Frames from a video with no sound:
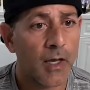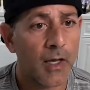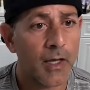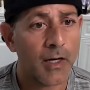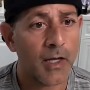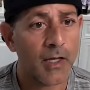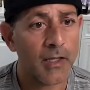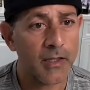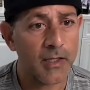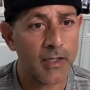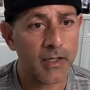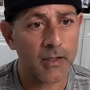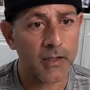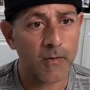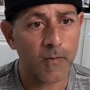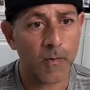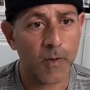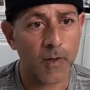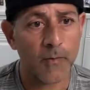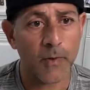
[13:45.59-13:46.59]
And I think
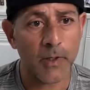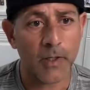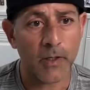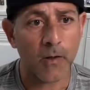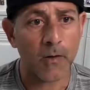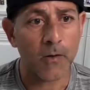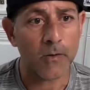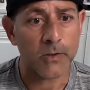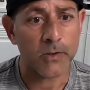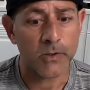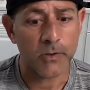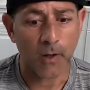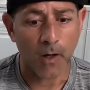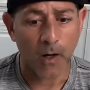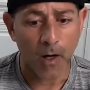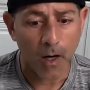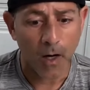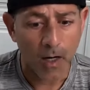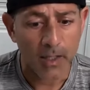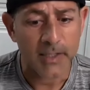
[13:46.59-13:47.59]
when we go
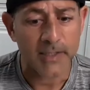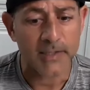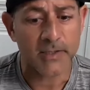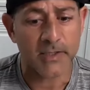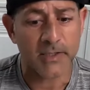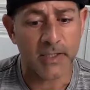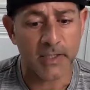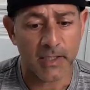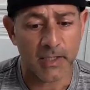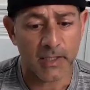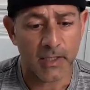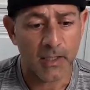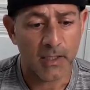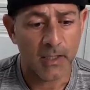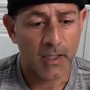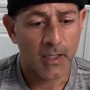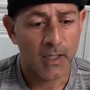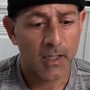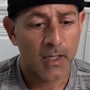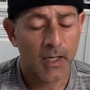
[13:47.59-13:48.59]
to honesty,
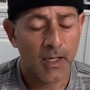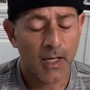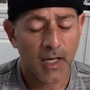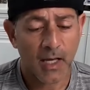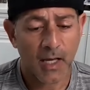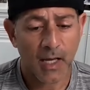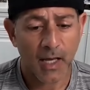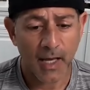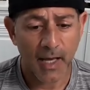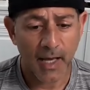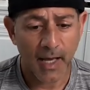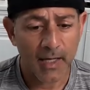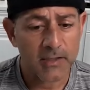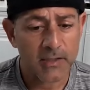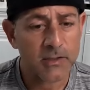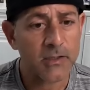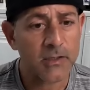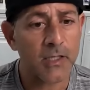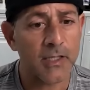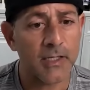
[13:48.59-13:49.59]

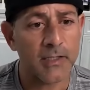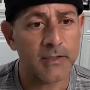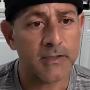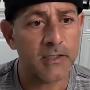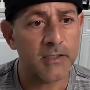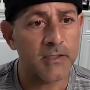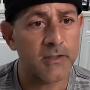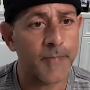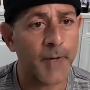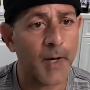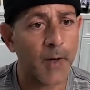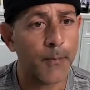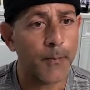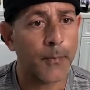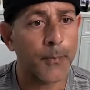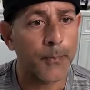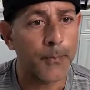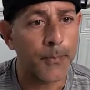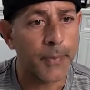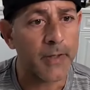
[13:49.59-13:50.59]
excellence is
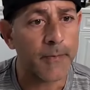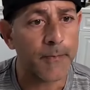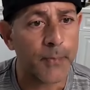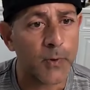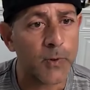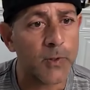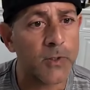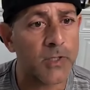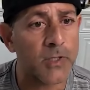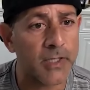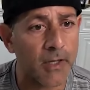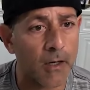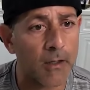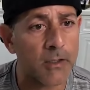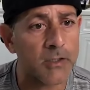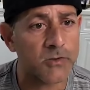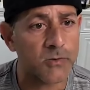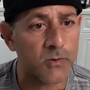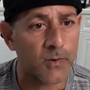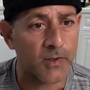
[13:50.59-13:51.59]
about being brutally
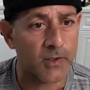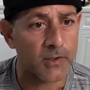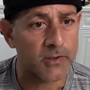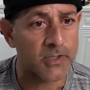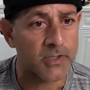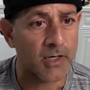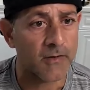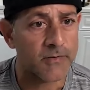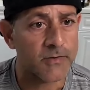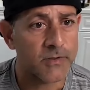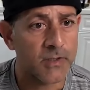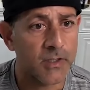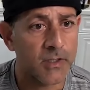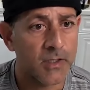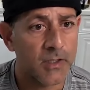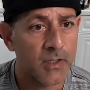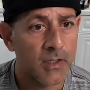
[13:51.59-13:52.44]
honest with ourselves.